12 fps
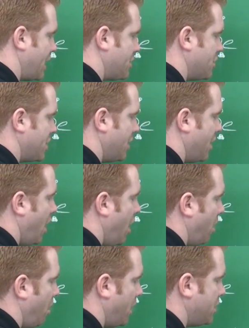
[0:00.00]
nitrogen
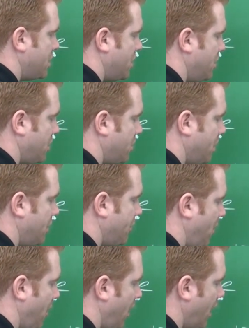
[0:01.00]
1, 2, 3,
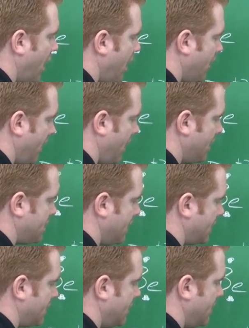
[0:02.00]
4, 5,
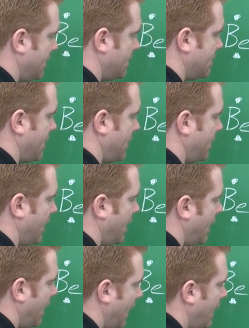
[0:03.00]
6, 7,
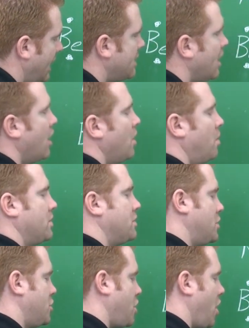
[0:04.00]
8. What's
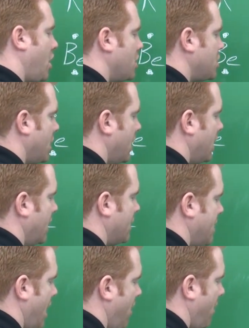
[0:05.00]
its charge? It
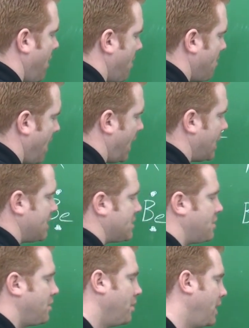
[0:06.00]
is now
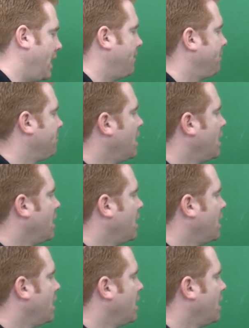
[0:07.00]
-3.